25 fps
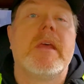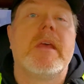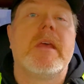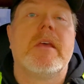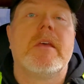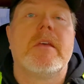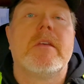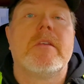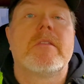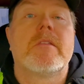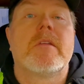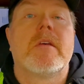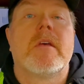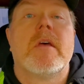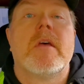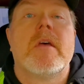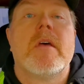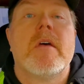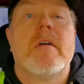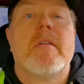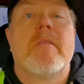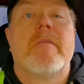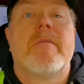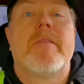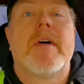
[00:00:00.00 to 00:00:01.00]
is
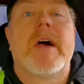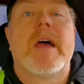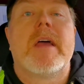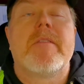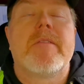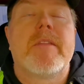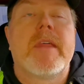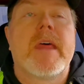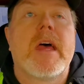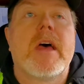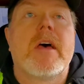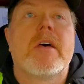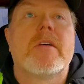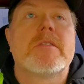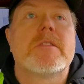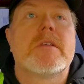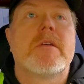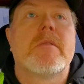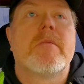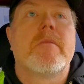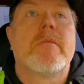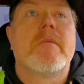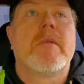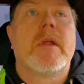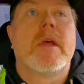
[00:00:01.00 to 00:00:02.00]

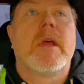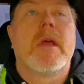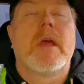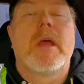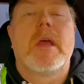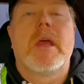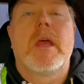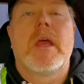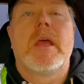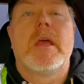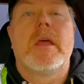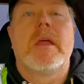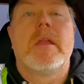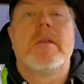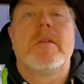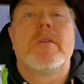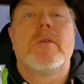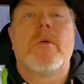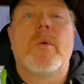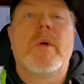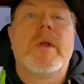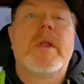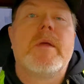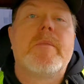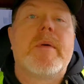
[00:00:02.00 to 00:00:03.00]

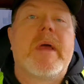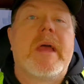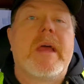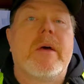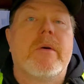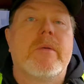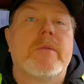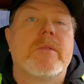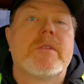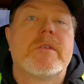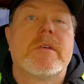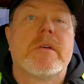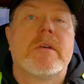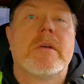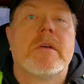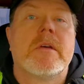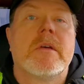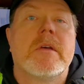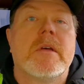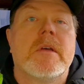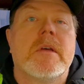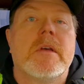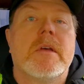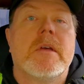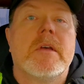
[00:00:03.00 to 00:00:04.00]
5,020 pounds.
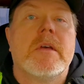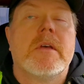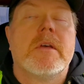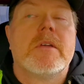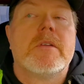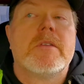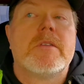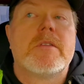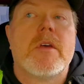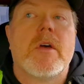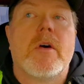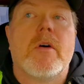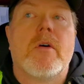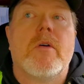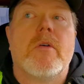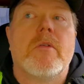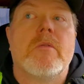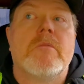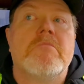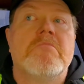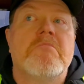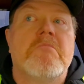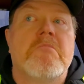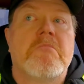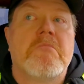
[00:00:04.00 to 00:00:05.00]

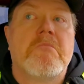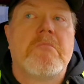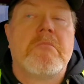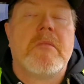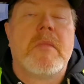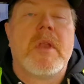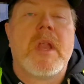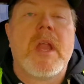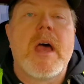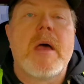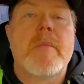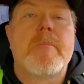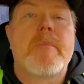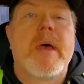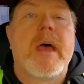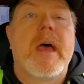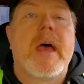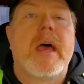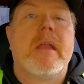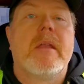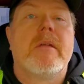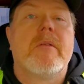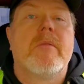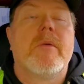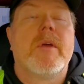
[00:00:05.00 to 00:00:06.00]
So not
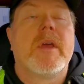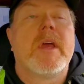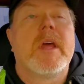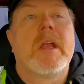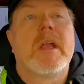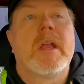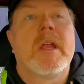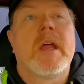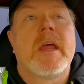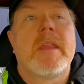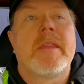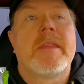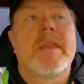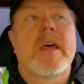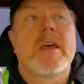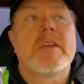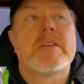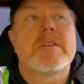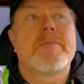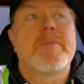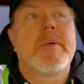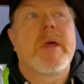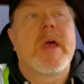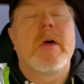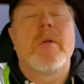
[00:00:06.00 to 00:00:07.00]
bad. We got a
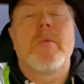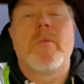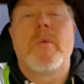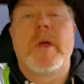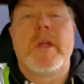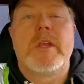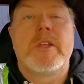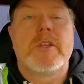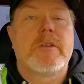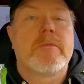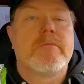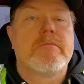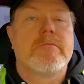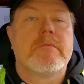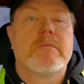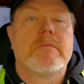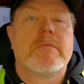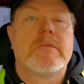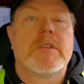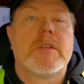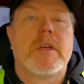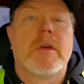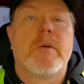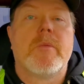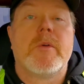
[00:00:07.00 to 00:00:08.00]
9,000 pound winch,
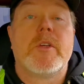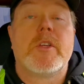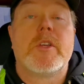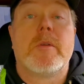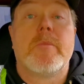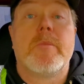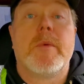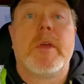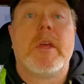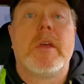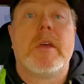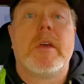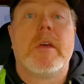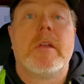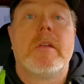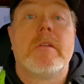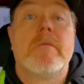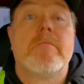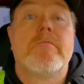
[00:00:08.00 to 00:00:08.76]
so we should be good